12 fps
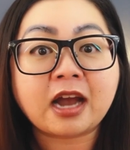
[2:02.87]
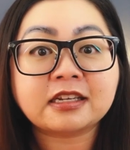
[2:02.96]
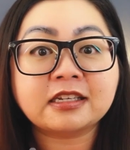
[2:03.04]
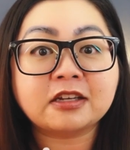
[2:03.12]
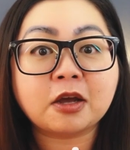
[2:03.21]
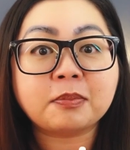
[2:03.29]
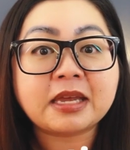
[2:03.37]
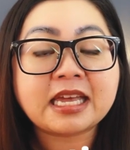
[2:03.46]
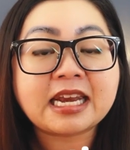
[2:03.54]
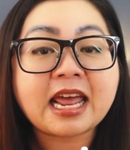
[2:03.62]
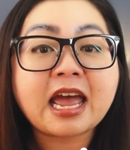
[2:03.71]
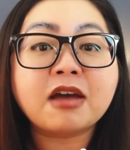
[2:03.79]
acting up
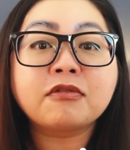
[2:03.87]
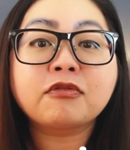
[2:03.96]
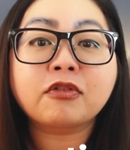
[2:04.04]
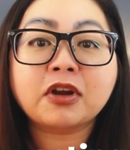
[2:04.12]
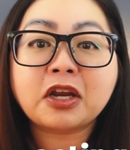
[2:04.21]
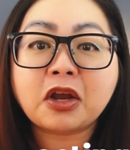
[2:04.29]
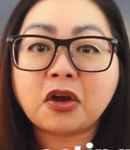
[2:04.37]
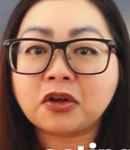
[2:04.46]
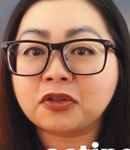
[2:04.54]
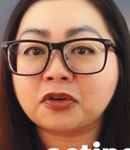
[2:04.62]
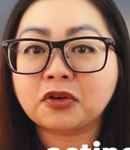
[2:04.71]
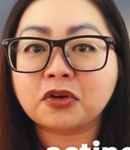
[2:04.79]
in every
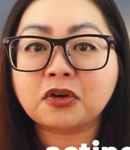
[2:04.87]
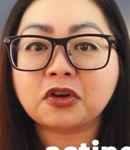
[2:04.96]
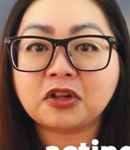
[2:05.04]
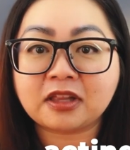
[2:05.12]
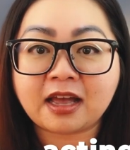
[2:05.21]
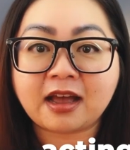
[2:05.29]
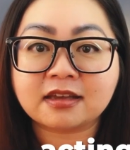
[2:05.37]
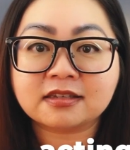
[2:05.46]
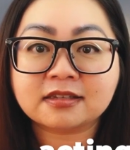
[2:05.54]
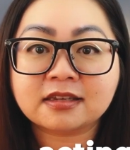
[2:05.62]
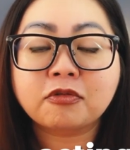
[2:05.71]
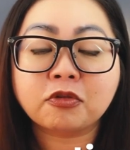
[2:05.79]
other
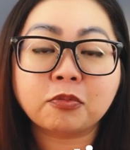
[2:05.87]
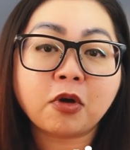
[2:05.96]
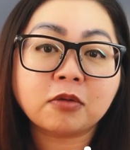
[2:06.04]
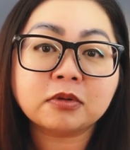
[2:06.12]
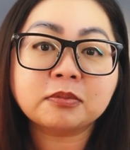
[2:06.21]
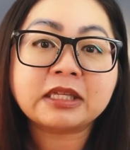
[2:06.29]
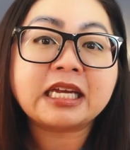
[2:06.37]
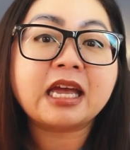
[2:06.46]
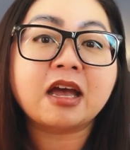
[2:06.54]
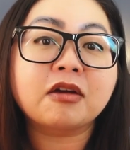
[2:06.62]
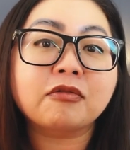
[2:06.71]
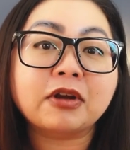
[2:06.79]
class for probably
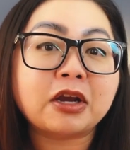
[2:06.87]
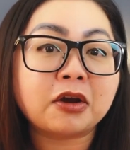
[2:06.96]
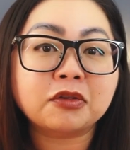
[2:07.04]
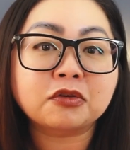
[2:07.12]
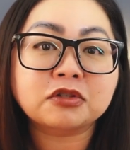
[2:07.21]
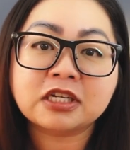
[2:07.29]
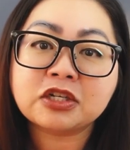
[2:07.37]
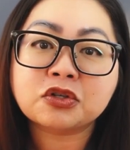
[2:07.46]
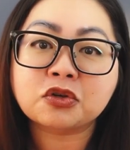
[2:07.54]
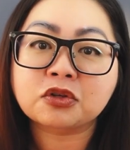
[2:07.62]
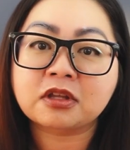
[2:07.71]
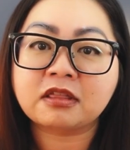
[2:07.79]
every other
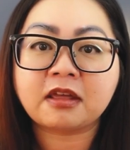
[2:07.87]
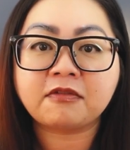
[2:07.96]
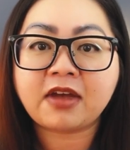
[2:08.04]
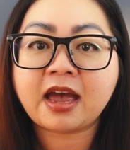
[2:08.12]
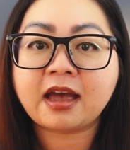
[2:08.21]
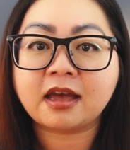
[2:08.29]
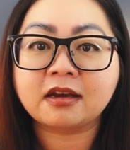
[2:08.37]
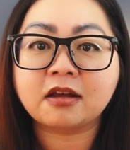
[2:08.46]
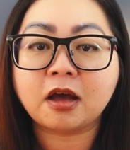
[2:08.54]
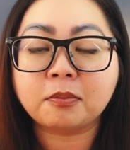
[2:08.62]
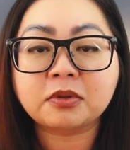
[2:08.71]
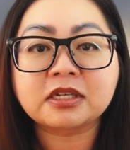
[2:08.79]
teacher that they've had
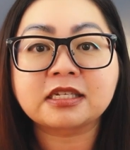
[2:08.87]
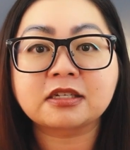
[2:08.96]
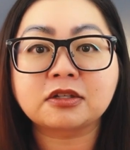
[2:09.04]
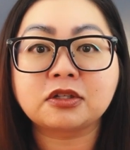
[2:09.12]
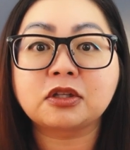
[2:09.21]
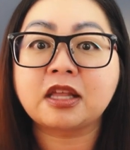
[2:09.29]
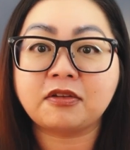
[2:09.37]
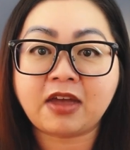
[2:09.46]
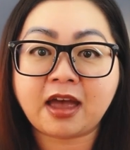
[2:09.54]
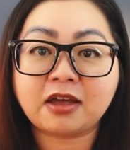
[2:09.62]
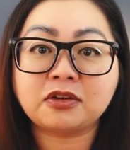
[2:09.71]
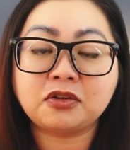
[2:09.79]
up until they've
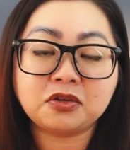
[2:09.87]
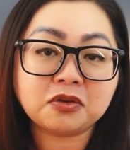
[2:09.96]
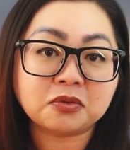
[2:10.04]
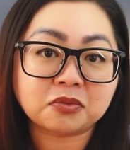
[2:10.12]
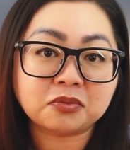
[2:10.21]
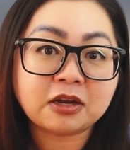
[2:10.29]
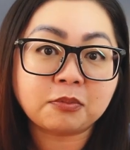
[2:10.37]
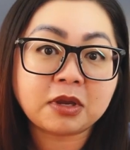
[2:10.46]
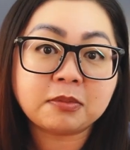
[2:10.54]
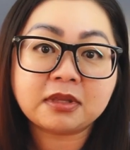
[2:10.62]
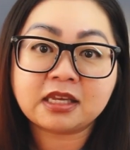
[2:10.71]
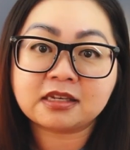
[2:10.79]
had you. Now,
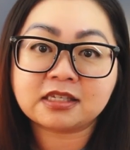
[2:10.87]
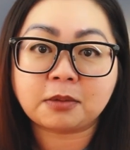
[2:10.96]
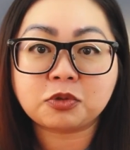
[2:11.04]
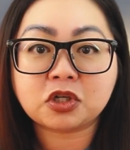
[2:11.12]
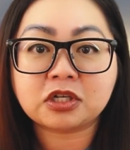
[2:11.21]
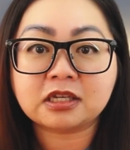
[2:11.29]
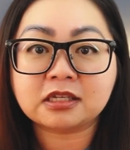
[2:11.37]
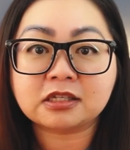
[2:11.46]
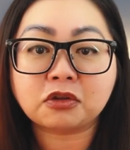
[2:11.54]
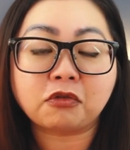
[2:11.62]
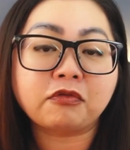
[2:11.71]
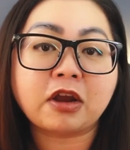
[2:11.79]
maybe the exception
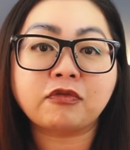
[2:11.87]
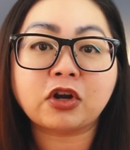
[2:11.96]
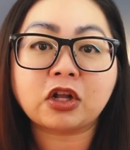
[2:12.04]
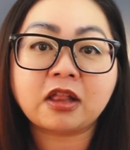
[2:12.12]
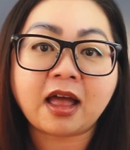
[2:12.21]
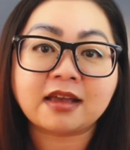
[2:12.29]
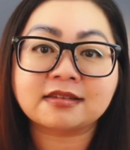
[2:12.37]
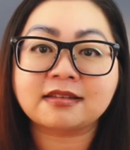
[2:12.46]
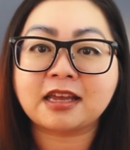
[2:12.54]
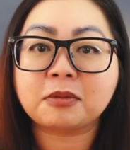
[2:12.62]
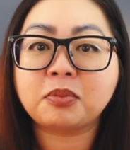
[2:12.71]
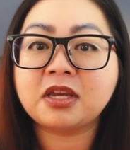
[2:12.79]
is their favorite class,
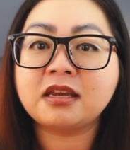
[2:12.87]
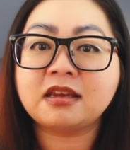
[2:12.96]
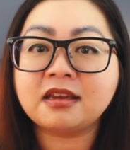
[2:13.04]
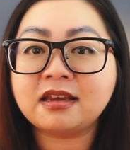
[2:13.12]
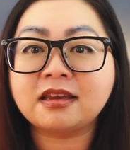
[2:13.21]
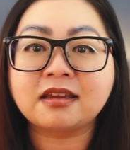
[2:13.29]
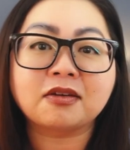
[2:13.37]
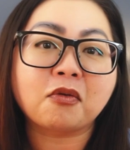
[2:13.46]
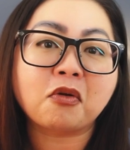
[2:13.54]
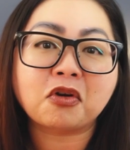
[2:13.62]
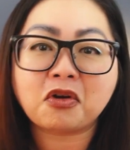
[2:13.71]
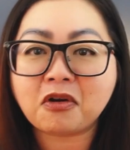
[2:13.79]
like PE
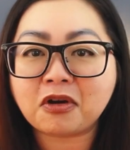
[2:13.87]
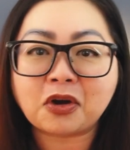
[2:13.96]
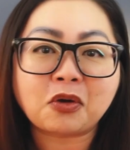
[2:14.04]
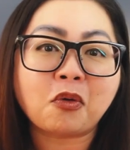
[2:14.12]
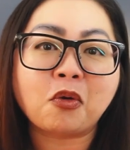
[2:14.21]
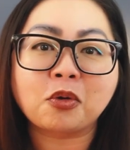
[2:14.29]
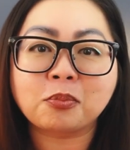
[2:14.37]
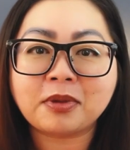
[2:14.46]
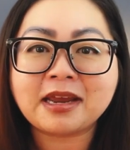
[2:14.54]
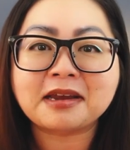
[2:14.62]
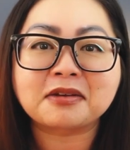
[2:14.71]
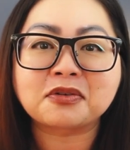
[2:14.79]
or art or
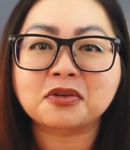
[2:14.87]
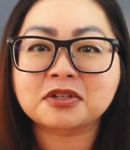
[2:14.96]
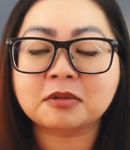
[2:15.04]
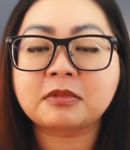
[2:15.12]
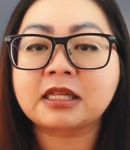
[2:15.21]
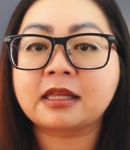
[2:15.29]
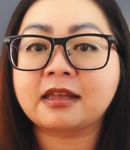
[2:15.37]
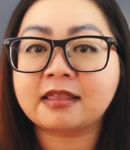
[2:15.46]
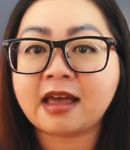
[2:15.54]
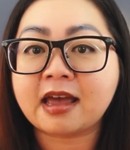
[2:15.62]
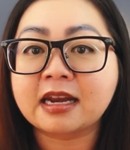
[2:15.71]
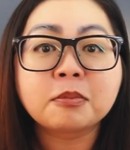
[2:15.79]
band or something like
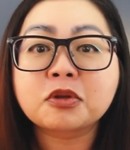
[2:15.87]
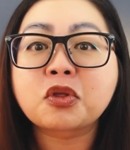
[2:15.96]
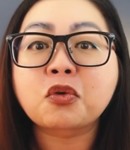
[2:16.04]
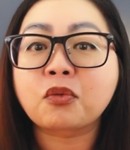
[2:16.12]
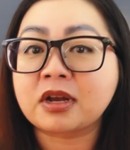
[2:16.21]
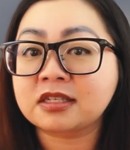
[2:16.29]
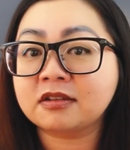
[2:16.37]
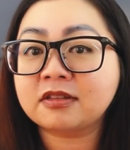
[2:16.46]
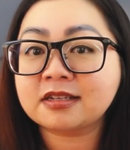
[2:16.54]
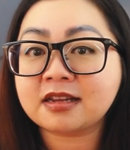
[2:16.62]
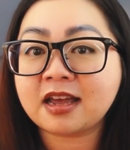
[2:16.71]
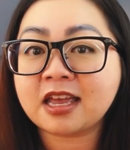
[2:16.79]
that. But the rest of
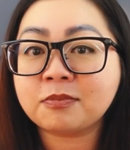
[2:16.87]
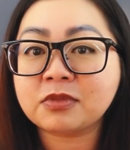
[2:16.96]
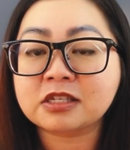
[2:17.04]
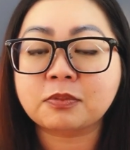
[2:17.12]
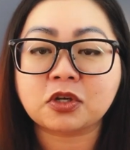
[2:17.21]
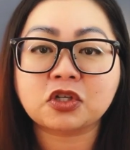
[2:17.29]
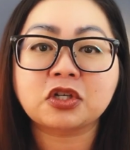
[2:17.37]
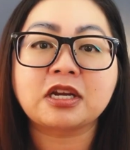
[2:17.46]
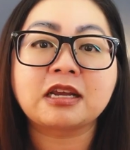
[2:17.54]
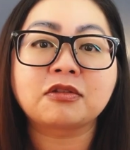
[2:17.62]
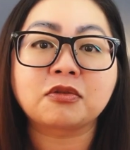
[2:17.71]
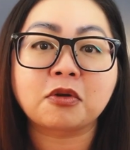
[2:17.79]
the time, especially
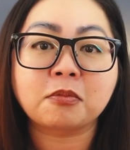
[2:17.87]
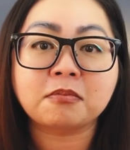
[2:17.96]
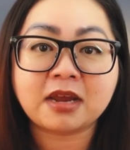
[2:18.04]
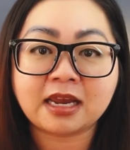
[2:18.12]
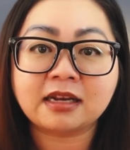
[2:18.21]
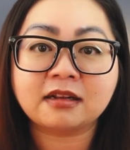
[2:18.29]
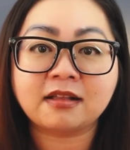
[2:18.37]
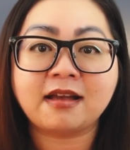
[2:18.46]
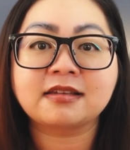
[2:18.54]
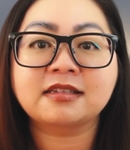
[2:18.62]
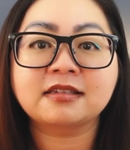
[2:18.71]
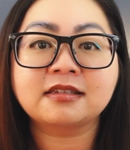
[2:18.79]
in their main
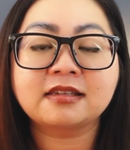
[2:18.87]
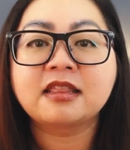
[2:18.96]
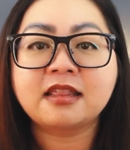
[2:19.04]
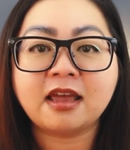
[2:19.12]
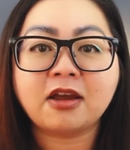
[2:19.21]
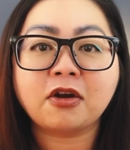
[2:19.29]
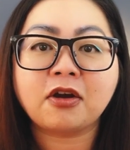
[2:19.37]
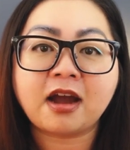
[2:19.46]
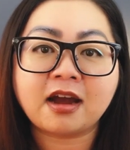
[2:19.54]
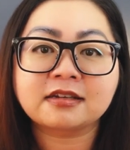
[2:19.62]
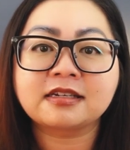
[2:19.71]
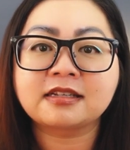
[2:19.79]
classes, they are
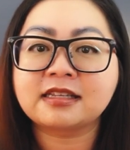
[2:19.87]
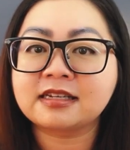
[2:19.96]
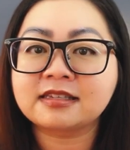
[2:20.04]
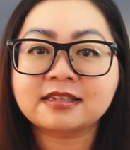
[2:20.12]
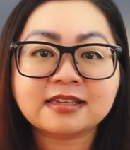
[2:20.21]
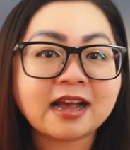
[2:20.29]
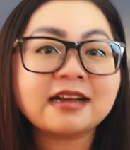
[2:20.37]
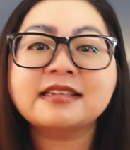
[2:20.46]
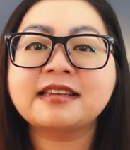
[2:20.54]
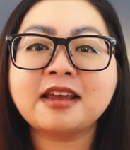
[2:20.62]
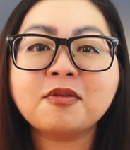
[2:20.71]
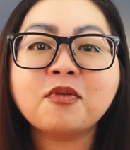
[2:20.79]
acting the exact
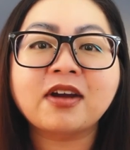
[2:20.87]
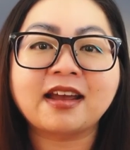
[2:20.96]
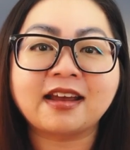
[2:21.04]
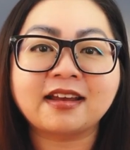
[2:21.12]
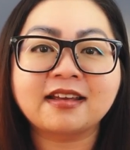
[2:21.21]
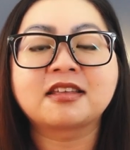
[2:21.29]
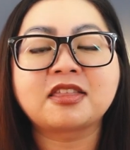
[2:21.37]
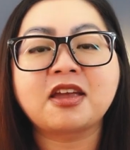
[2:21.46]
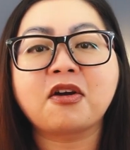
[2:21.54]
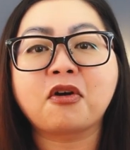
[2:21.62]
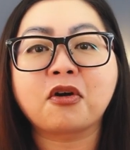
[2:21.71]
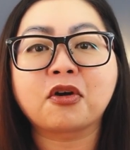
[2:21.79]
same way that
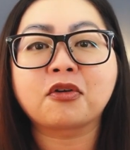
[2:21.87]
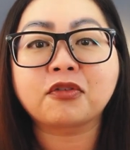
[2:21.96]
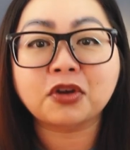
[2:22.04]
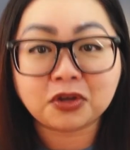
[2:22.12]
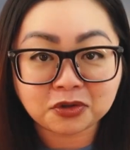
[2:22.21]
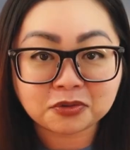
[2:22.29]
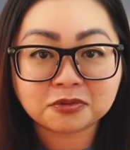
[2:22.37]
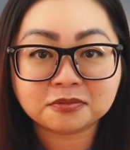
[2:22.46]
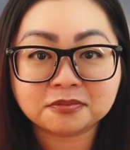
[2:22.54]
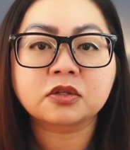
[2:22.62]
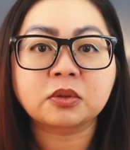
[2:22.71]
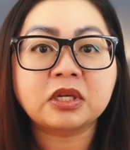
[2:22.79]
they are for you.
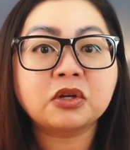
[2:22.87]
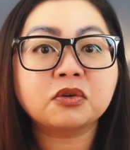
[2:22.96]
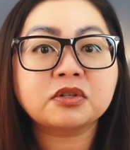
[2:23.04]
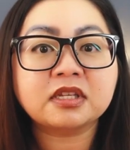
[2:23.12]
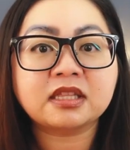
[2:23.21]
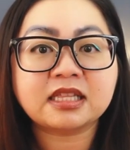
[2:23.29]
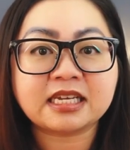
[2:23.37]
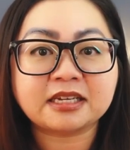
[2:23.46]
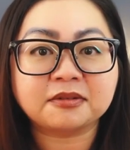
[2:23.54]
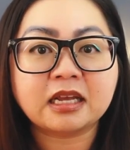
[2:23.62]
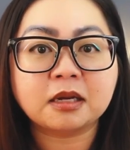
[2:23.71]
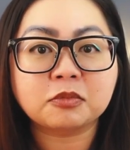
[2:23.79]
So here's the
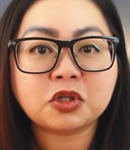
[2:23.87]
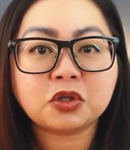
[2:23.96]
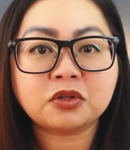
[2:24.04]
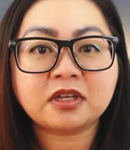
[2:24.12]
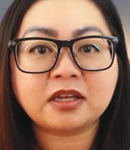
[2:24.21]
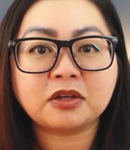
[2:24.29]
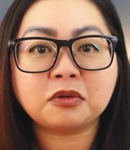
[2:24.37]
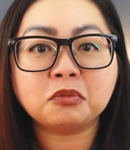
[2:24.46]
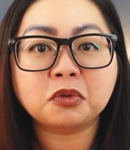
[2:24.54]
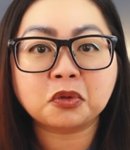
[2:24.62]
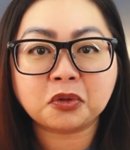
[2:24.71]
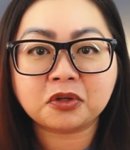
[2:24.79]
thing, and I'm sure that you
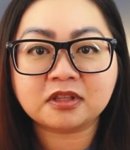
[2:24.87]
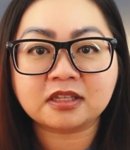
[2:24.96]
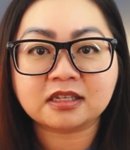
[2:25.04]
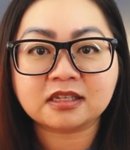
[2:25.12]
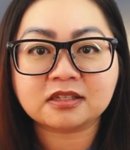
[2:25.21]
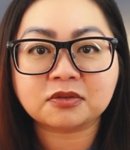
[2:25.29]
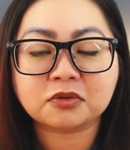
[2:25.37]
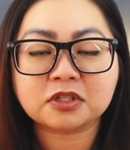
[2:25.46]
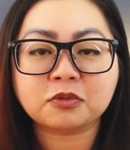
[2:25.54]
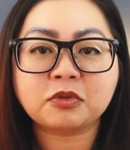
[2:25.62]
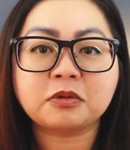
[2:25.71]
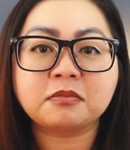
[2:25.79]
learned this or
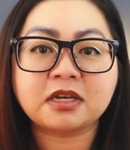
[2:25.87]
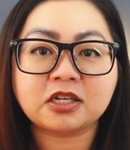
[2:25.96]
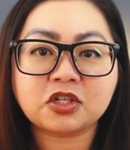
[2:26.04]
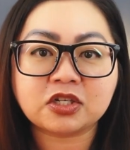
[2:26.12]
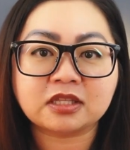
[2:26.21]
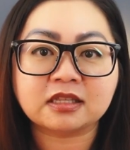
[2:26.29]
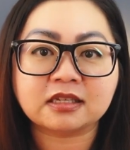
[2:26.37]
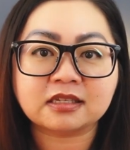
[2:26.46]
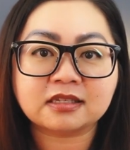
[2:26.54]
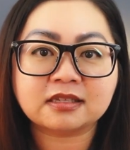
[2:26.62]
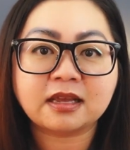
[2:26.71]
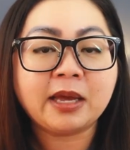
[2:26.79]
someone mentioned
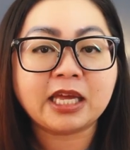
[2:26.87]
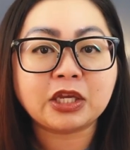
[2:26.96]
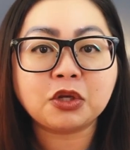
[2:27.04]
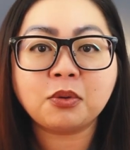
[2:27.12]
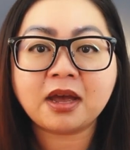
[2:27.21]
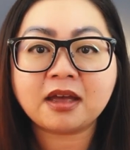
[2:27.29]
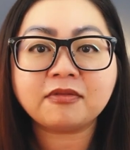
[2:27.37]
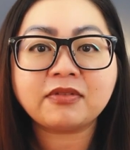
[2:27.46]
this, but you have